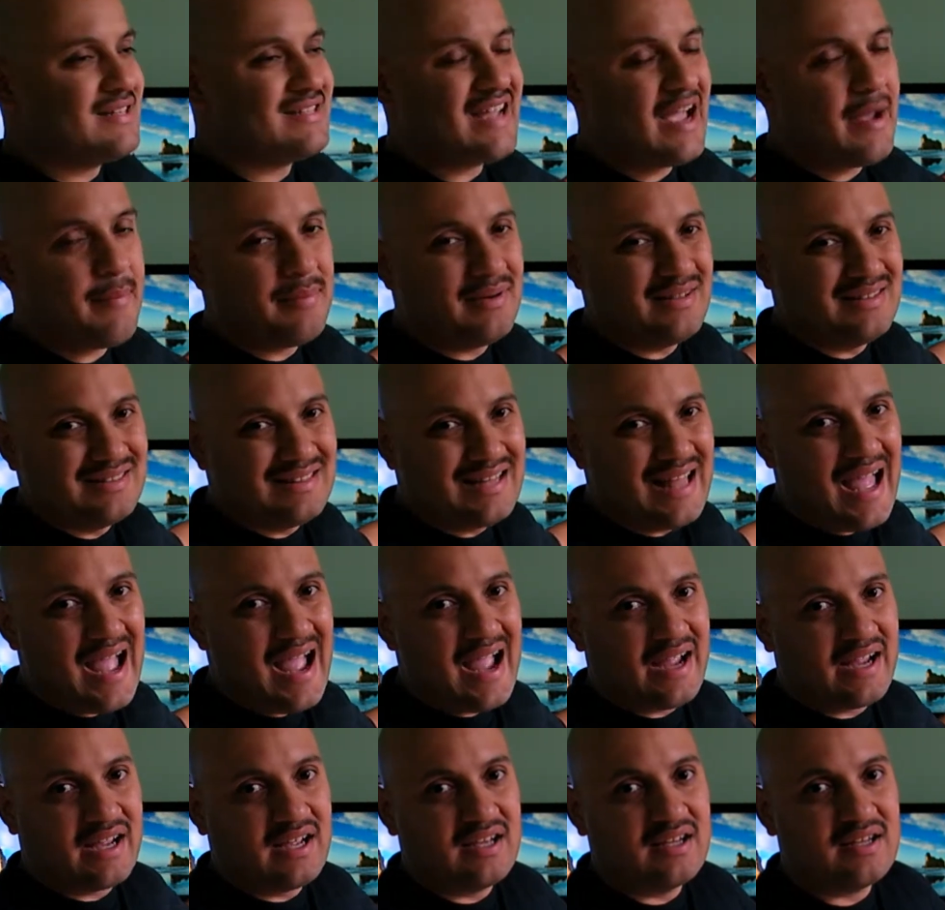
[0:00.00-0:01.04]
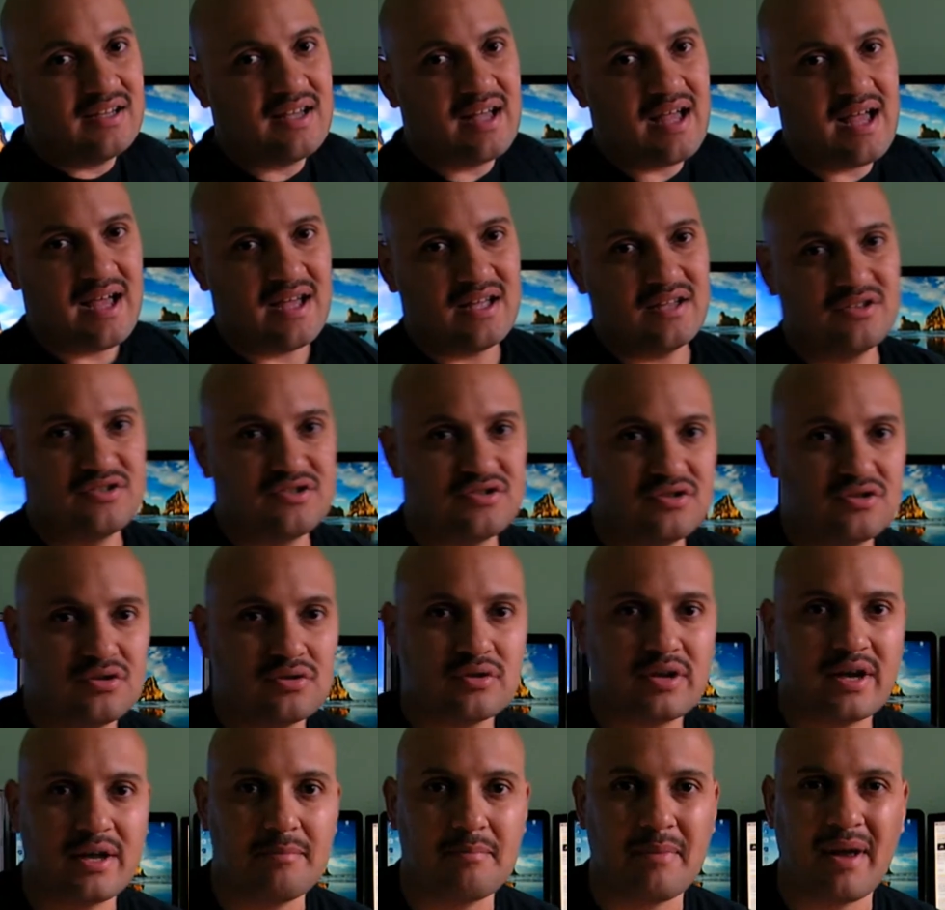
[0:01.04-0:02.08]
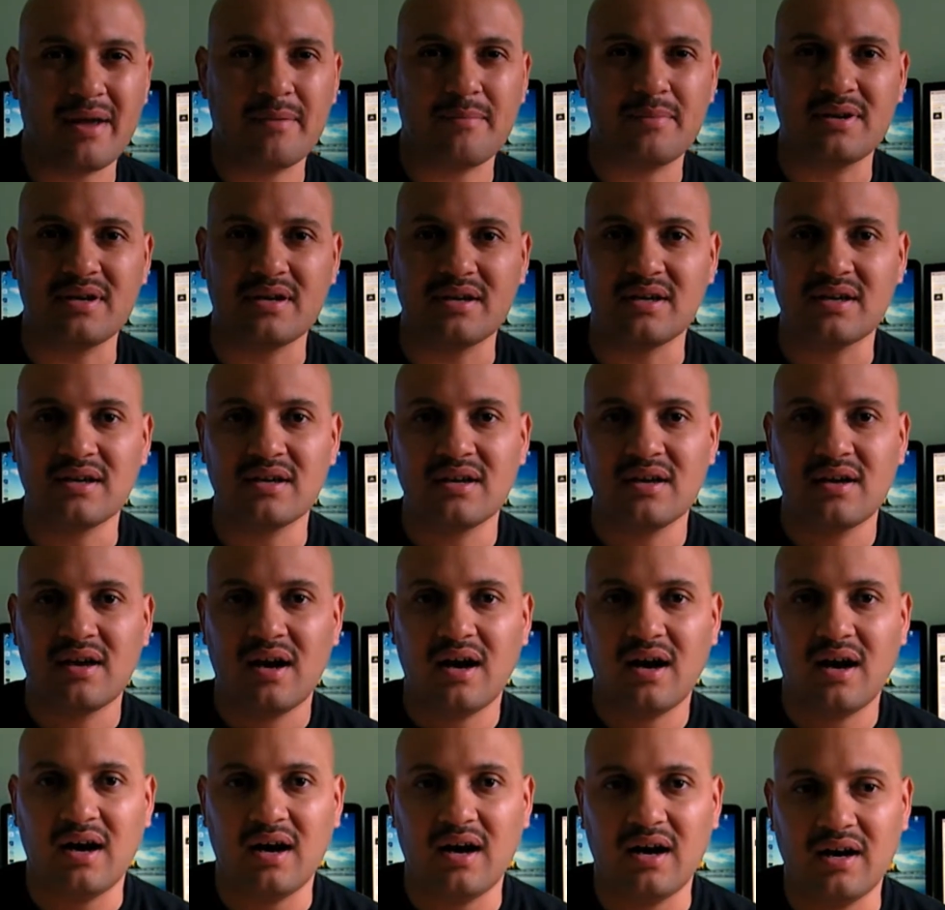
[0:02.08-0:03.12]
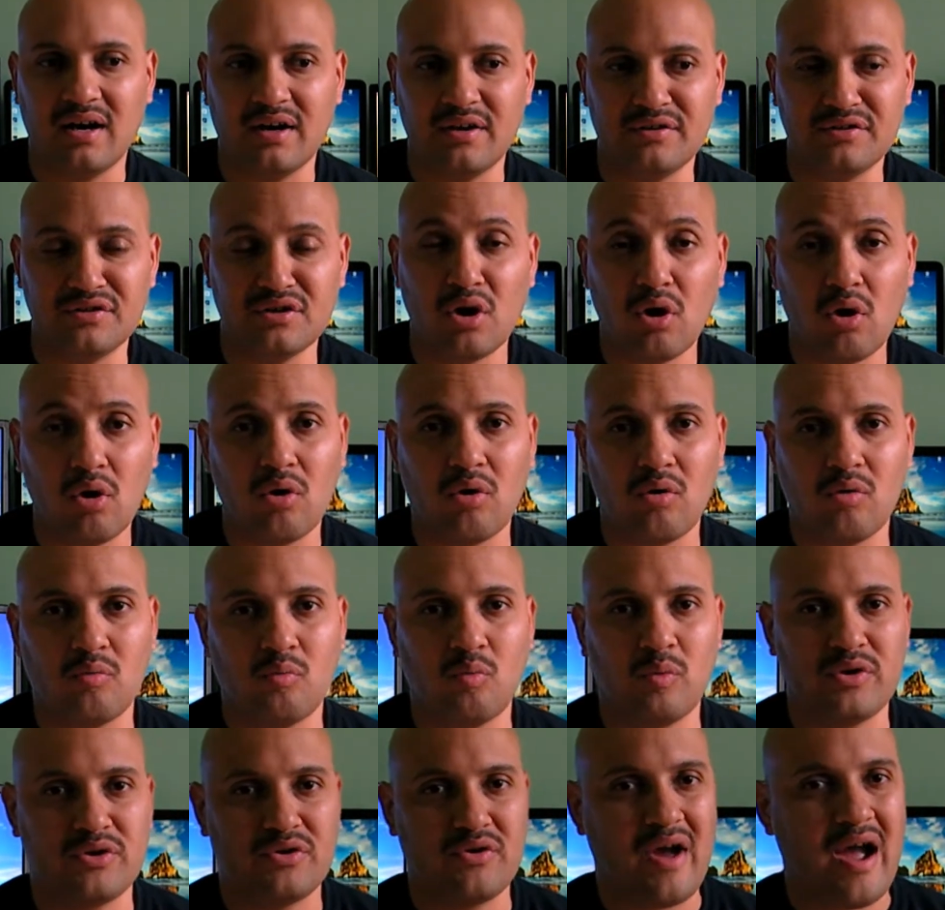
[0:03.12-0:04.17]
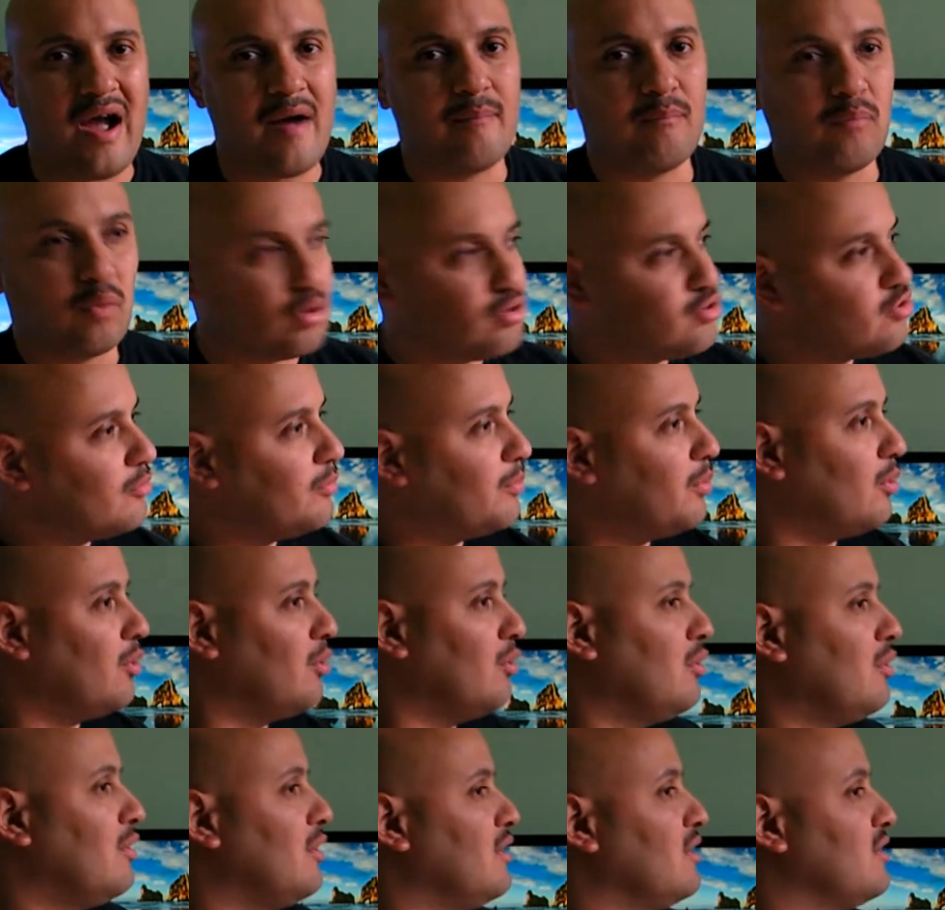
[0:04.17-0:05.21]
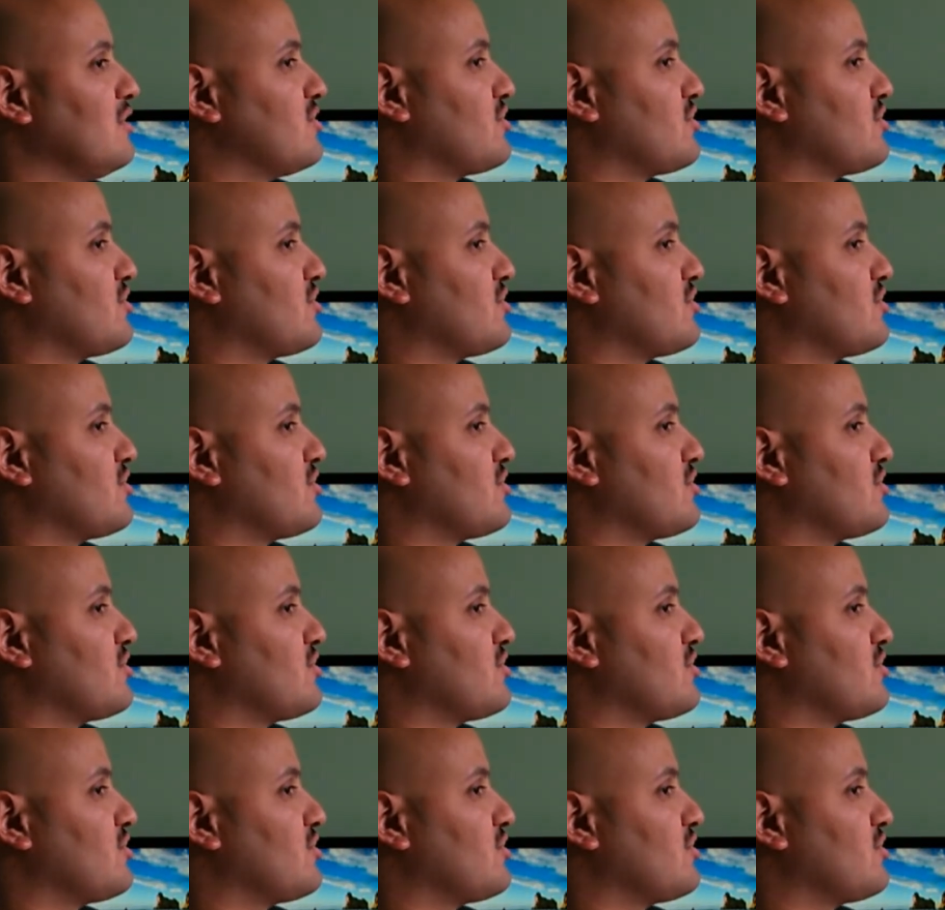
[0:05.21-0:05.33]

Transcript: that type of lag as you can maybe uh, know when you have multiple